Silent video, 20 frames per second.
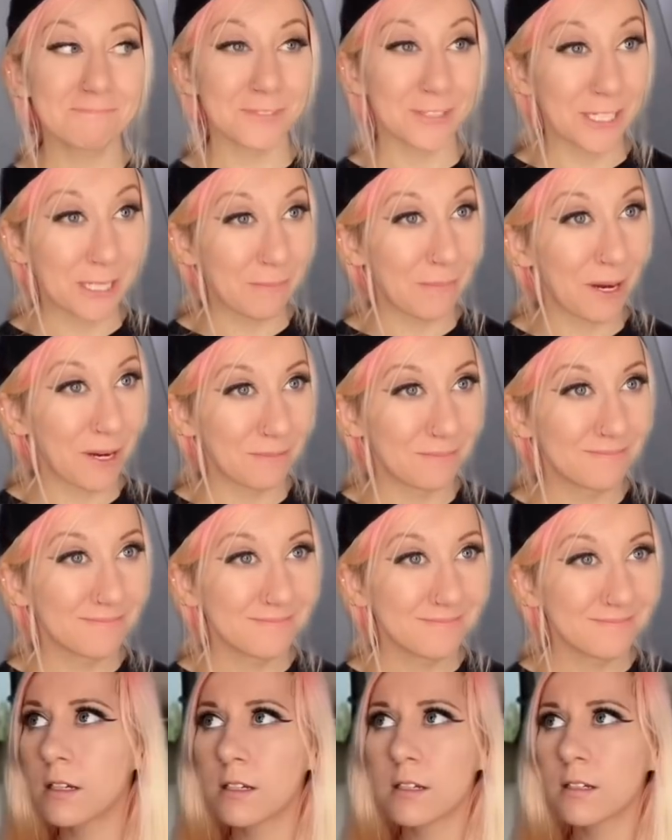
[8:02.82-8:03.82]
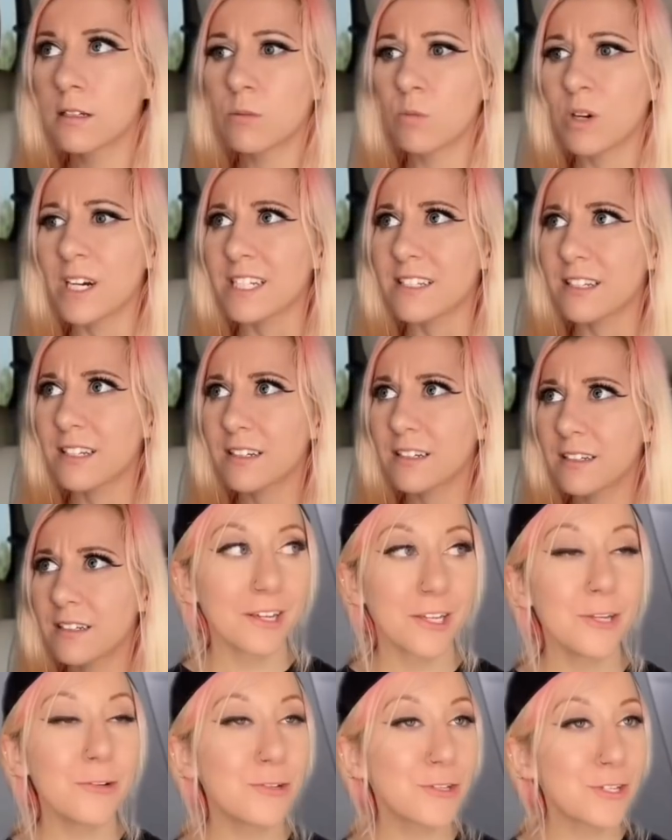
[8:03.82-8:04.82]
Really, Mom? What?
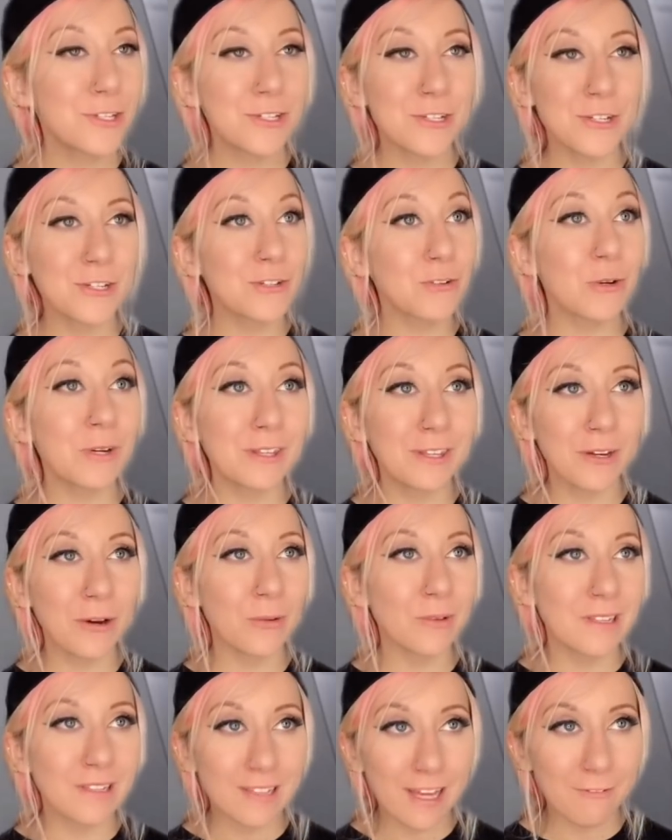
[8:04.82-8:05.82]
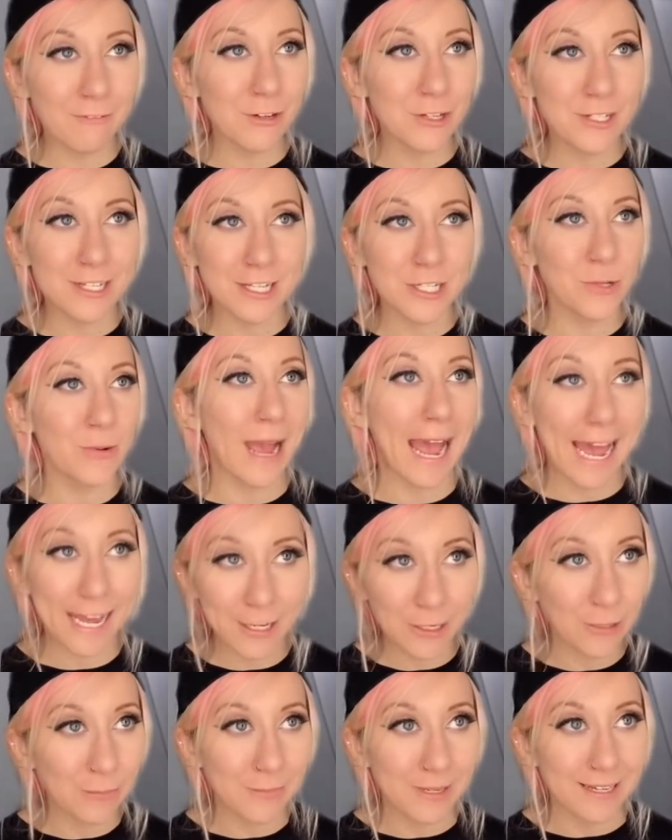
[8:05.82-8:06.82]
You just destroyed the only leverage that you
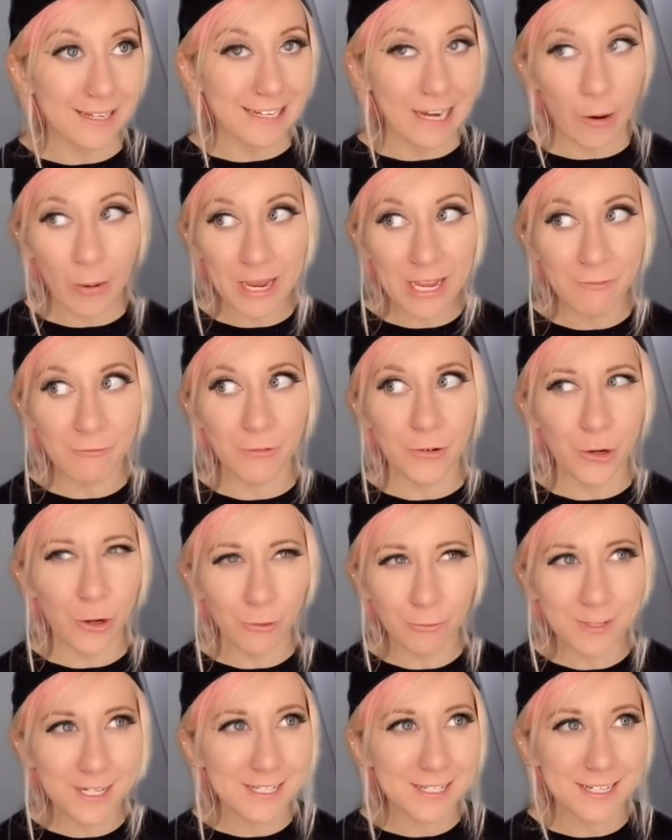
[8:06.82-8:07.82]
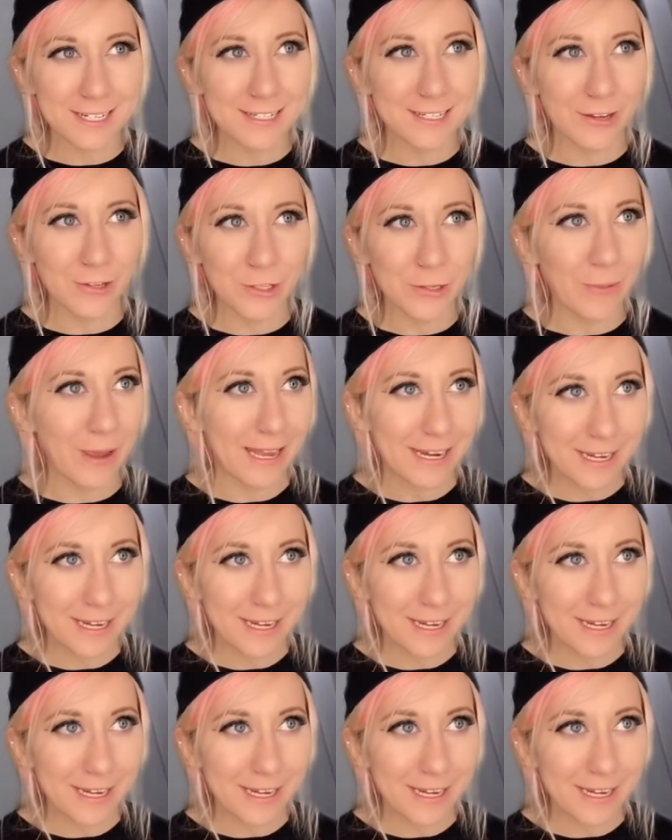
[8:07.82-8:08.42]
had on me. Now I have no reason to tell you